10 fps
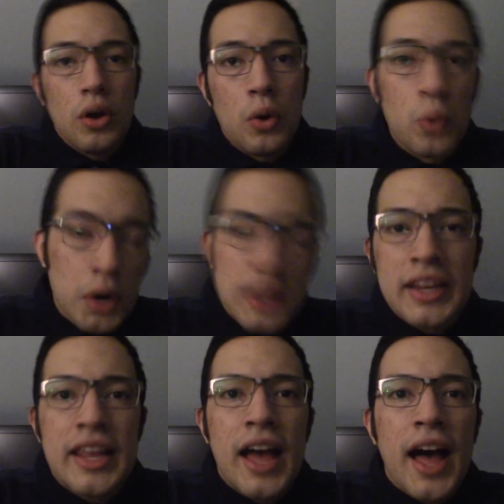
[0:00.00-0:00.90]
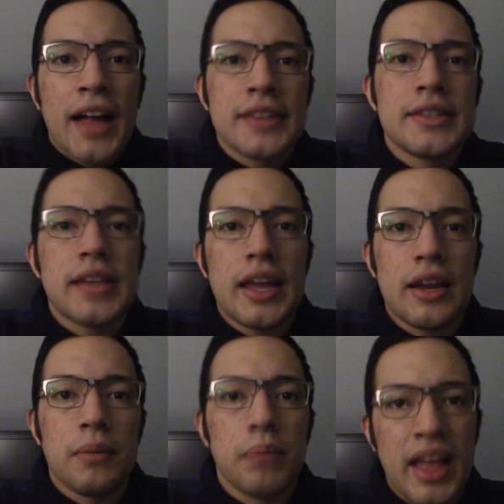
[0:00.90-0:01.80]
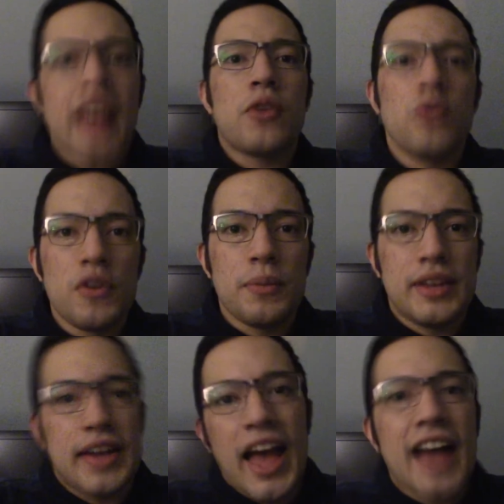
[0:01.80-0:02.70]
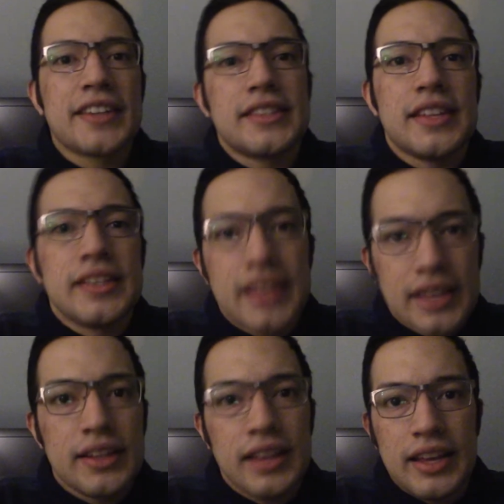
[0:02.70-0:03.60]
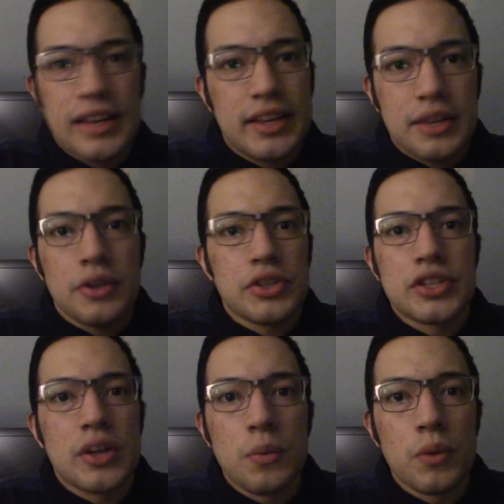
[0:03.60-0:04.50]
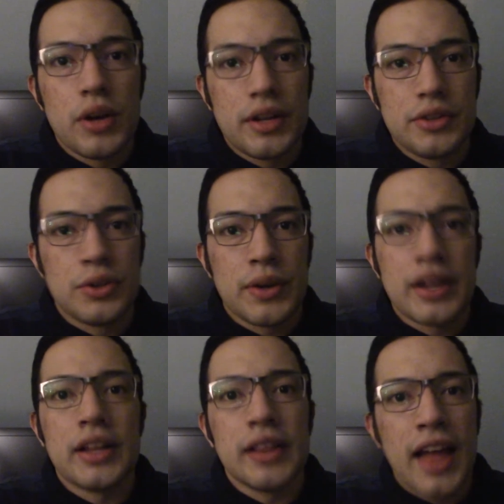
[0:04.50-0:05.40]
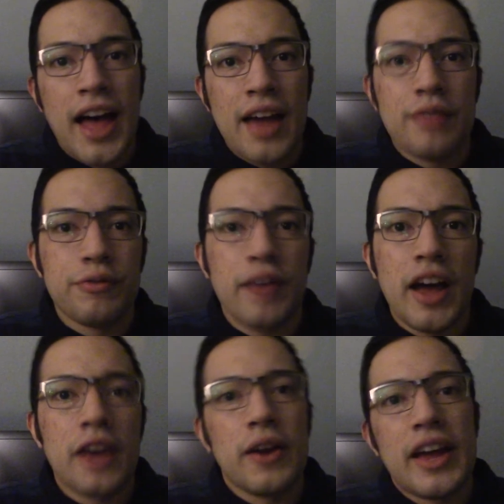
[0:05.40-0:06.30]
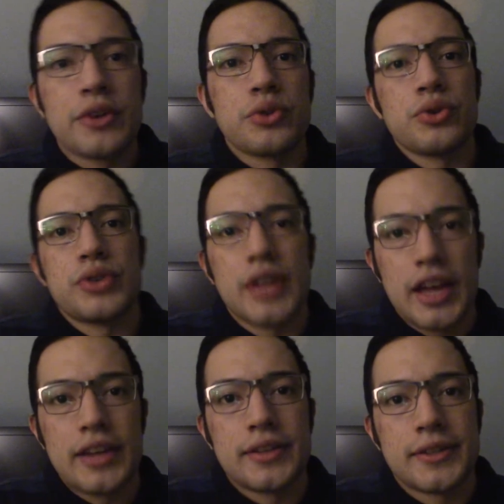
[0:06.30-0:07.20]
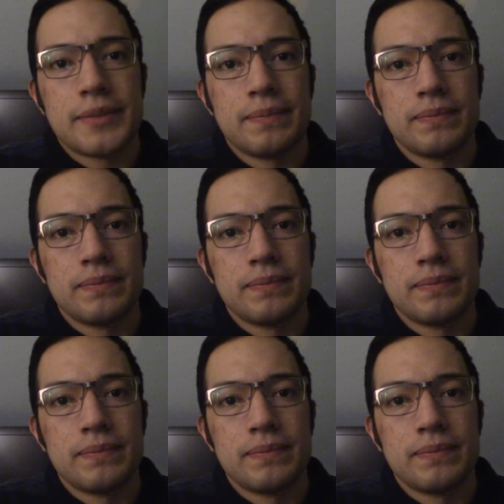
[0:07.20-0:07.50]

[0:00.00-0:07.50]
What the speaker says: What are the odds that a black woman accidentally kills someone during a live fire exercise?